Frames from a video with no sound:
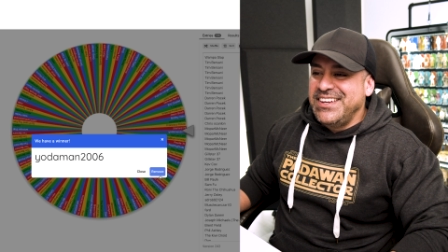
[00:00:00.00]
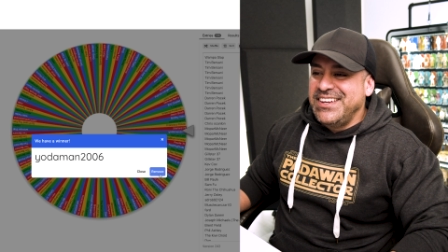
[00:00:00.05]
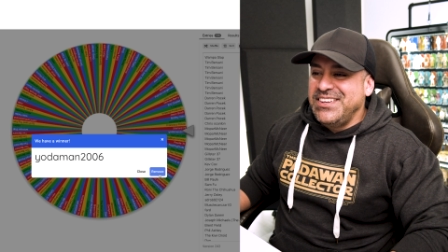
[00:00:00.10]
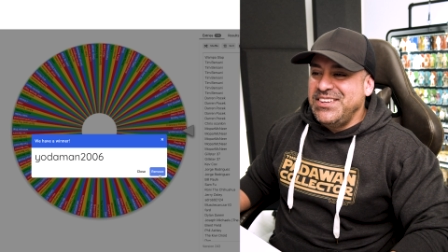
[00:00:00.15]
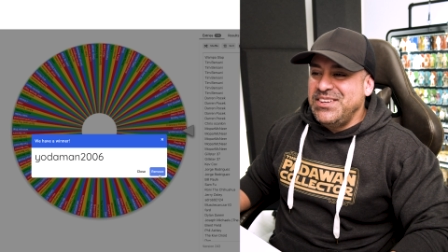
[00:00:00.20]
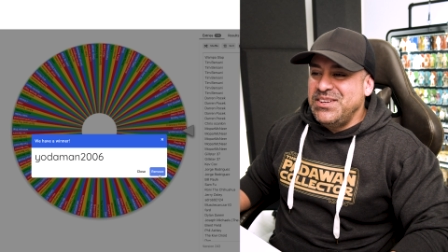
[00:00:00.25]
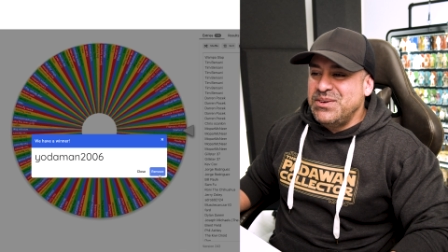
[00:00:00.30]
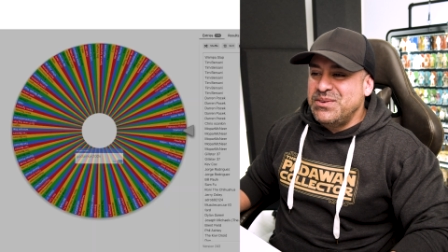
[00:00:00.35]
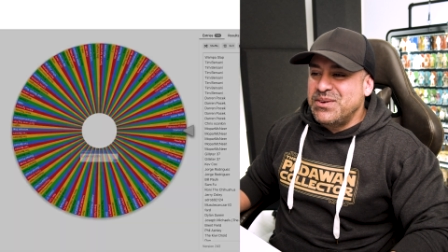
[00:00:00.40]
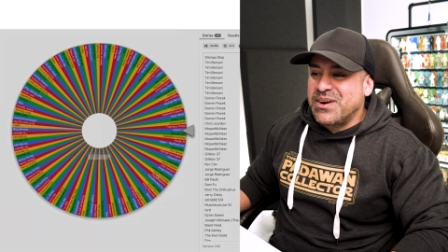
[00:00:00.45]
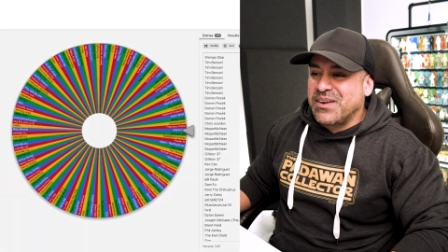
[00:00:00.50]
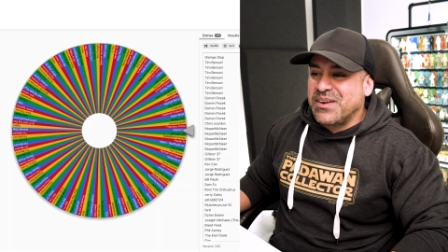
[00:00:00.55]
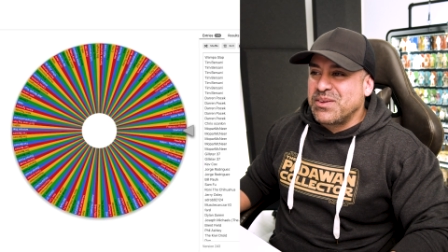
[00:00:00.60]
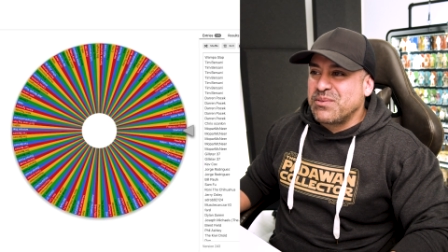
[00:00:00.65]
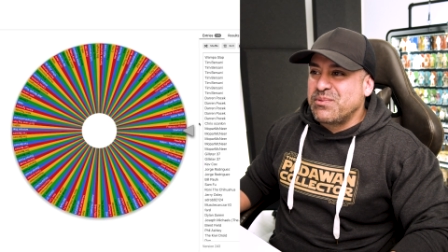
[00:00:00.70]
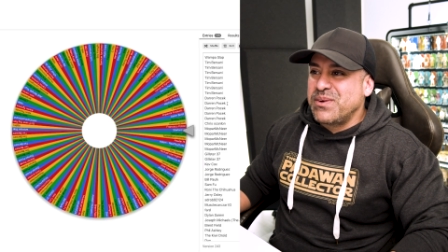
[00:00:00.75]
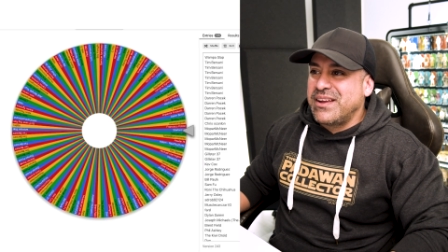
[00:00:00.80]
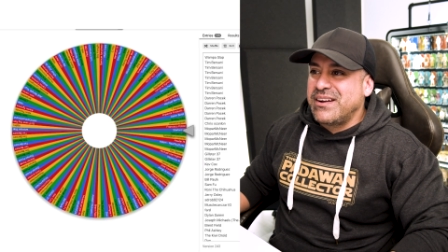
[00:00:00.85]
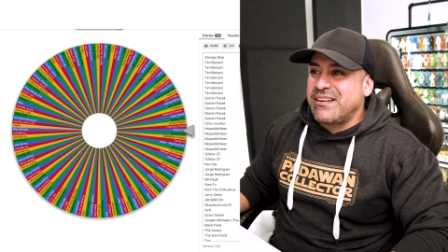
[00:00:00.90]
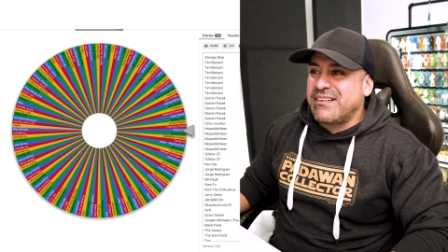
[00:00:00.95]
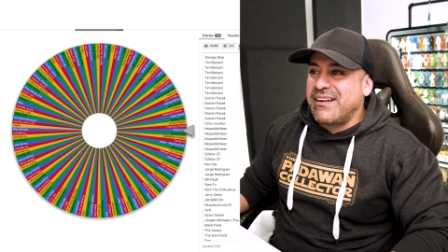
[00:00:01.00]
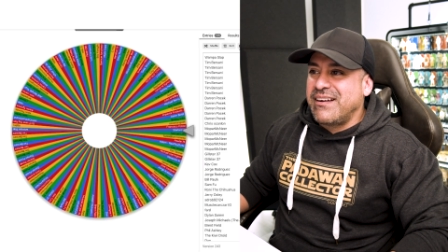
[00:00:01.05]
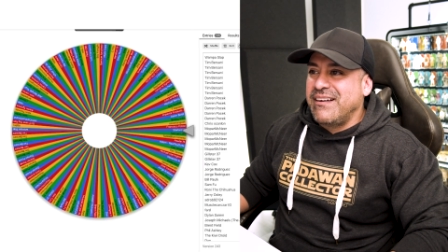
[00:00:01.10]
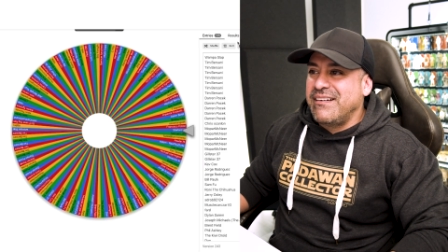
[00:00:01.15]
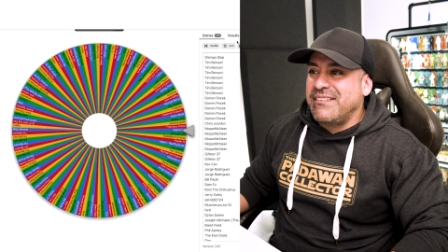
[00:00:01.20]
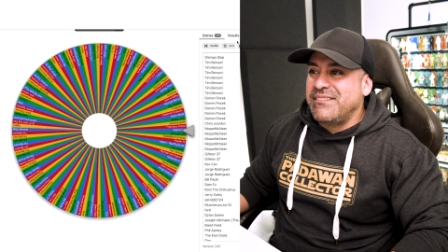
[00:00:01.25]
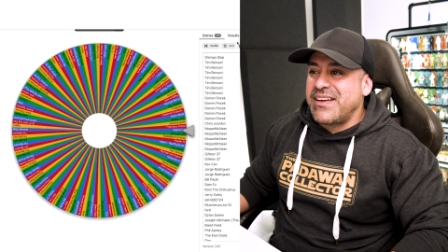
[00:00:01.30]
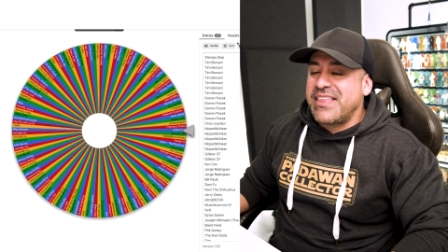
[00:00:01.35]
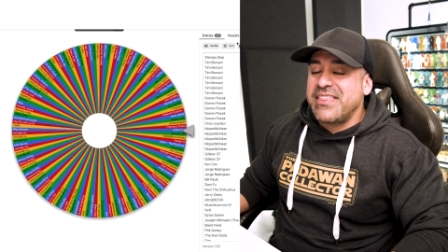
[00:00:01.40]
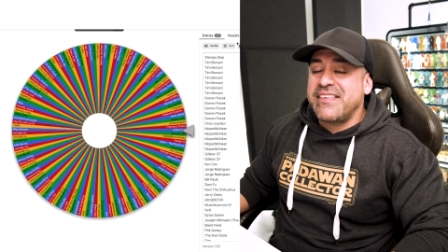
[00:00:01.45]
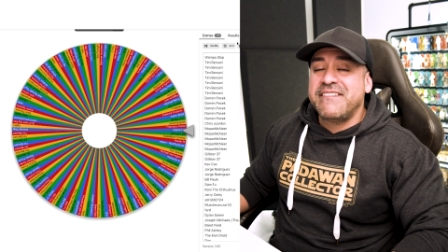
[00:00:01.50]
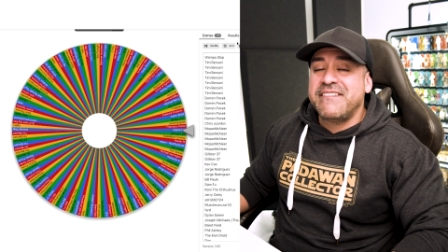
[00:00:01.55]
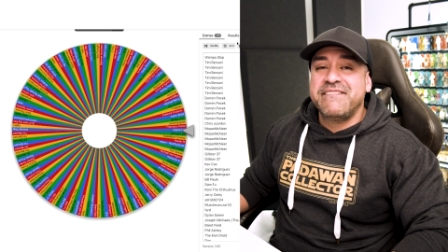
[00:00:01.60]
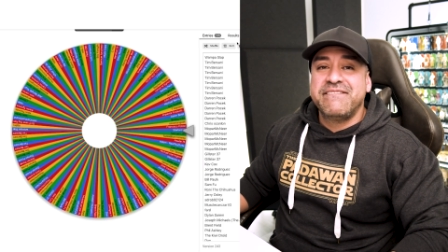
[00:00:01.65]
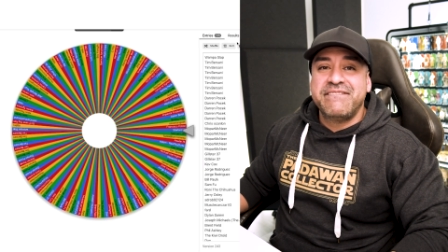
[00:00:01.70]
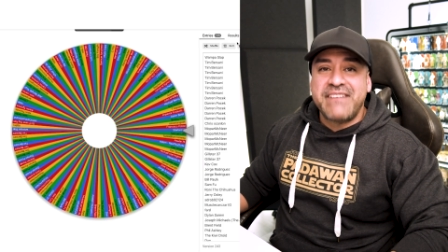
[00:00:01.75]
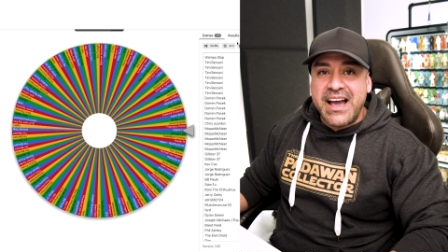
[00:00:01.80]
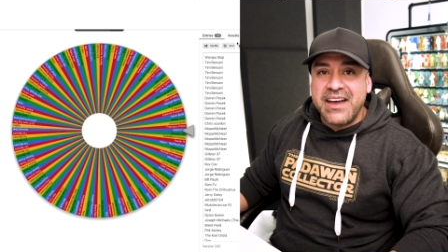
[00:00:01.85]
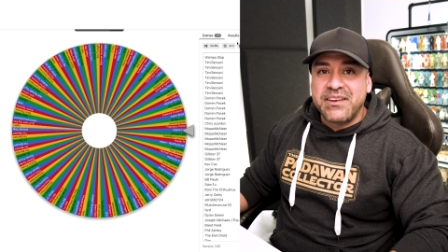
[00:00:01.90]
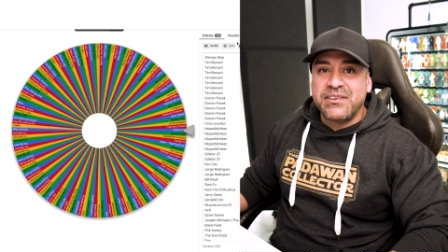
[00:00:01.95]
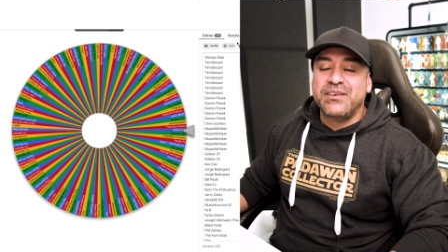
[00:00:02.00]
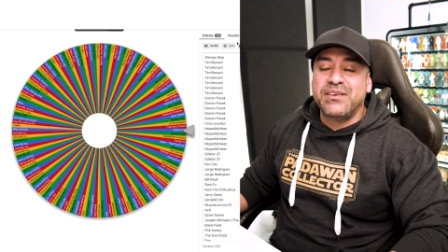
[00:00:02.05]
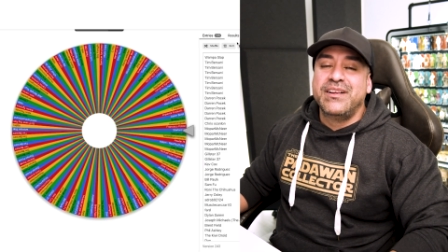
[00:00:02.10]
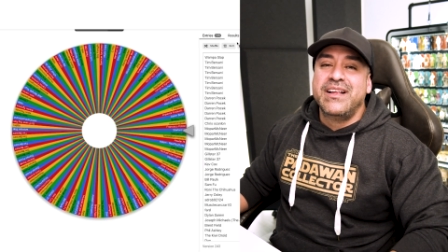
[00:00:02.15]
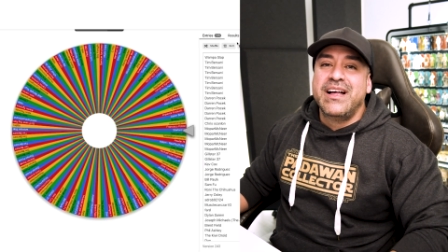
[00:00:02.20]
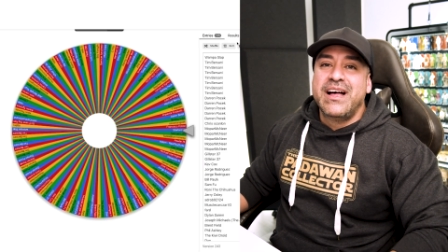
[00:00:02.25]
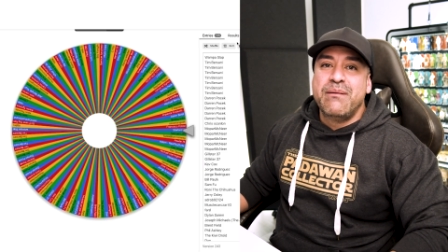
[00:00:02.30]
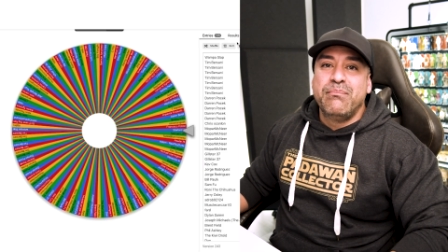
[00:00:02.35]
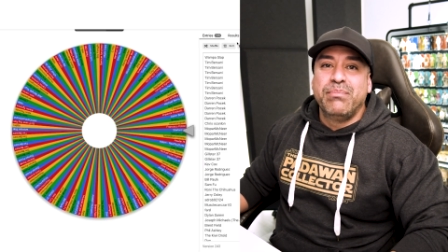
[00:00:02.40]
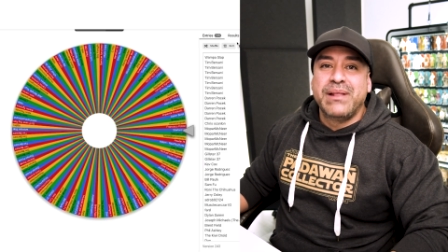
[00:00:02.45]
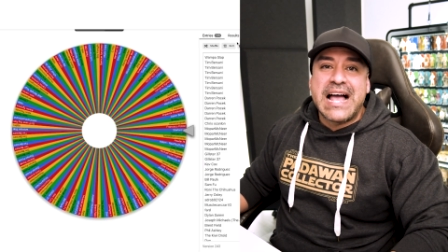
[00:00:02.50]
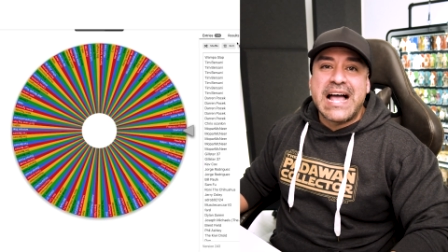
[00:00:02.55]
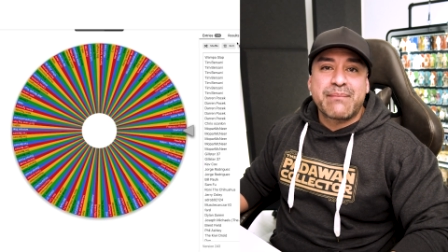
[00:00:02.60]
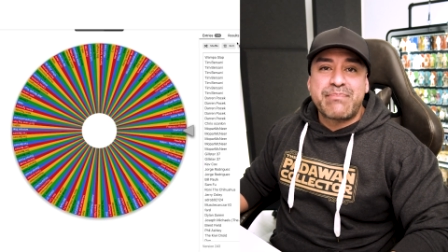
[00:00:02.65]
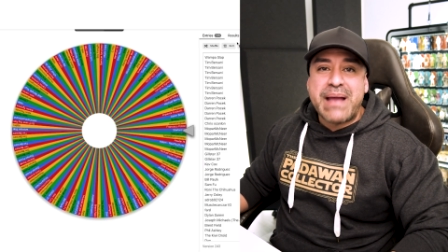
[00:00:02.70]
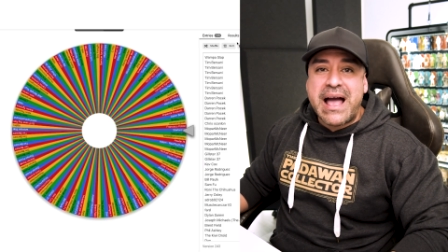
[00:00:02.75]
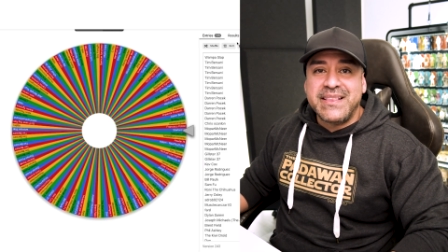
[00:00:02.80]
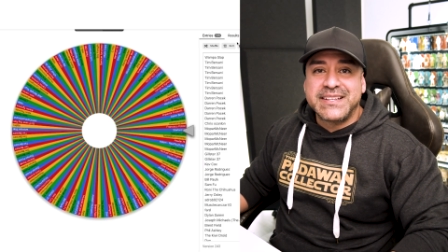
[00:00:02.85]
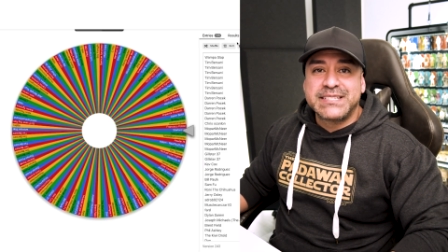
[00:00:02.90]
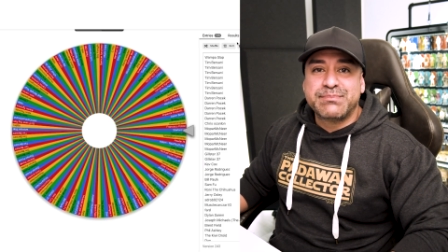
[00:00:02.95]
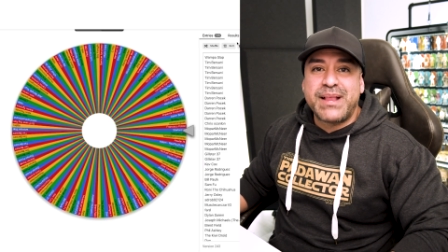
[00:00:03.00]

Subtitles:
You are the winner of the final Black Palace